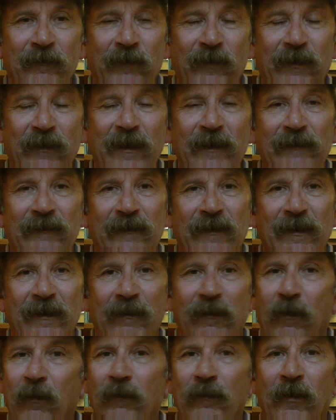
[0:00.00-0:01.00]
but they
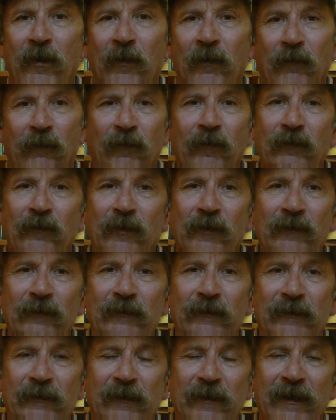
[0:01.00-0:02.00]
say, oh no, it won't do
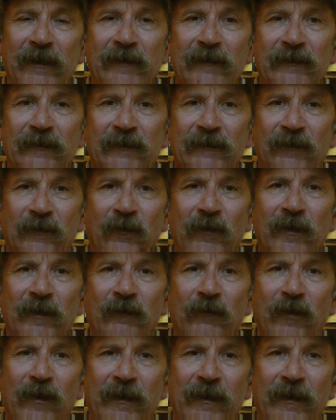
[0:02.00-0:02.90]
the trick. It's a square